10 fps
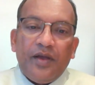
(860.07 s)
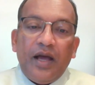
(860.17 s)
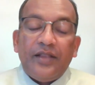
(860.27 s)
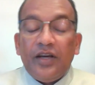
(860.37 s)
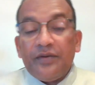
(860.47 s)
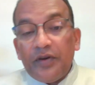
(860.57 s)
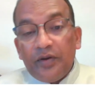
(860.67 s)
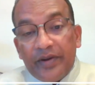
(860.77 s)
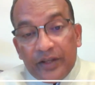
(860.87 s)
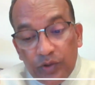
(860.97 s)
And therefore
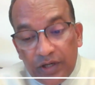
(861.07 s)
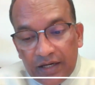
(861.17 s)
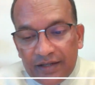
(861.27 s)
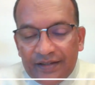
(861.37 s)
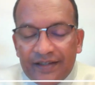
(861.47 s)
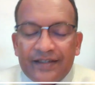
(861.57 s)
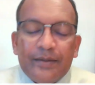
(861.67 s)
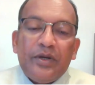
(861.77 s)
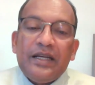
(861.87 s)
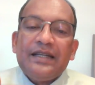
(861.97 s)
our education
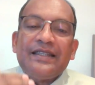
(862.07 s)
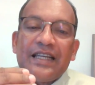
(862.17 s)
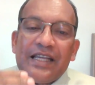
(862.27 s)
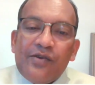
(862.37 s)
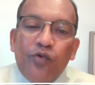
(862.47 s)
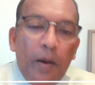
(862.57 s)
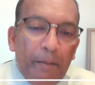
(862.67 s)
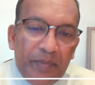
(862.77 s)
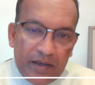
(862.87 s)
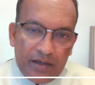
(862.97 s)
system needs a
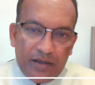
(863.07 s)
revamping.